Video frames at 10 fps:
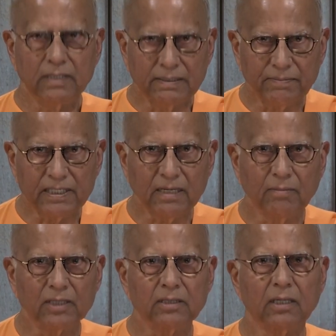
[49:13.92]
repeating
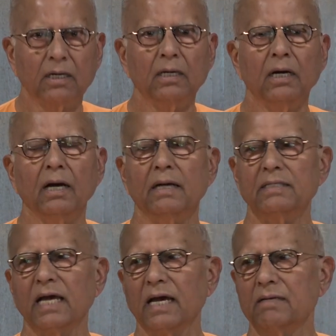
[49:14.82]
mantra,
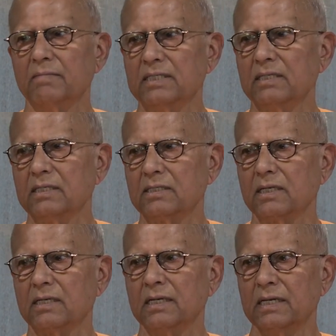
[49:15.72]
dhyan,
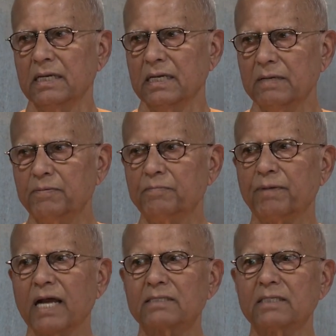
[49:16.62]
meditation. If you
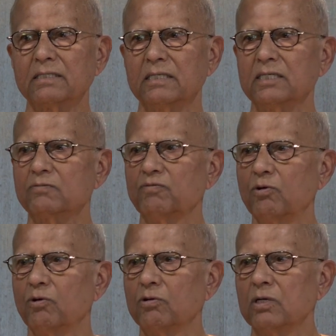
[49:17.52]
practice these
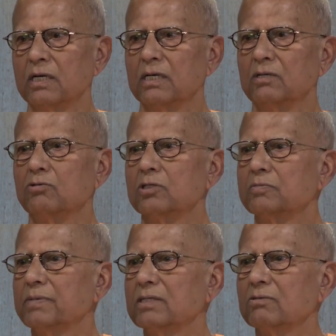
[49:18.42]
four, your
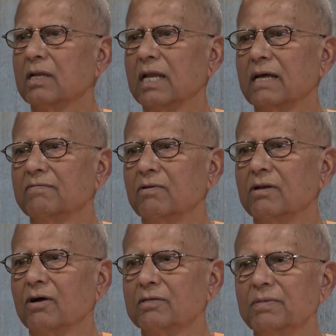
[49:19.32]
spiritual life will
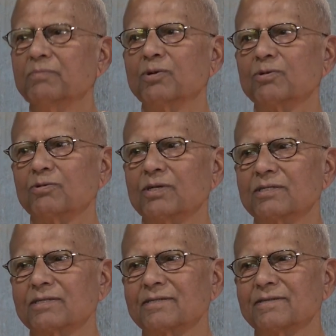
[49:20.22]
not be
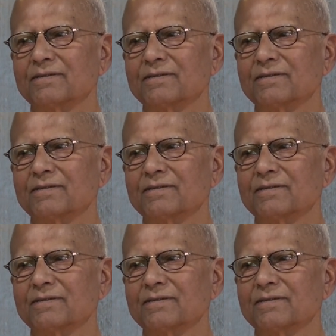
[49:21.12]
monotonous.